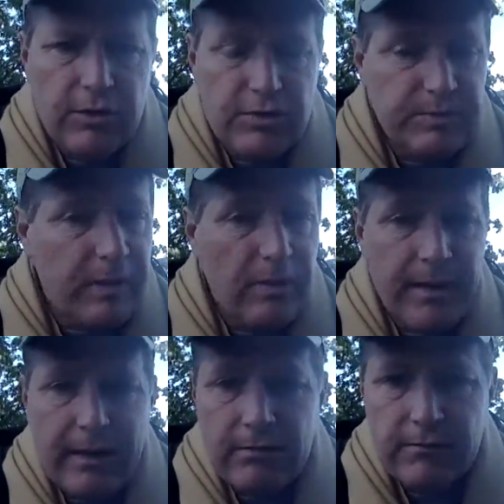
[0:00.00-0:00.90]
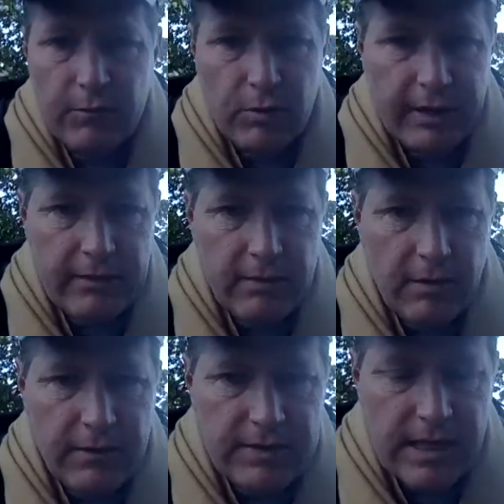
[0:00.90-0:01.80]
you spell them out fully all
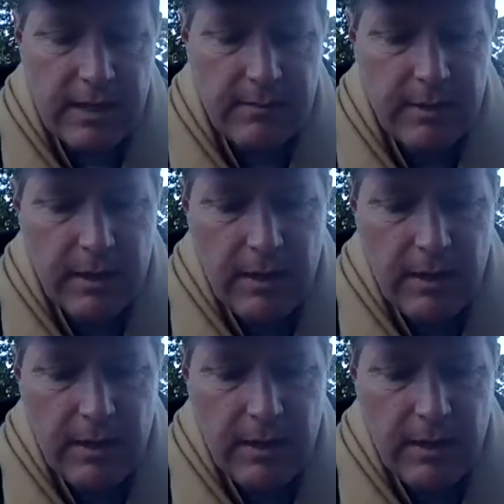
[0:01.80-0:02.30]
the time.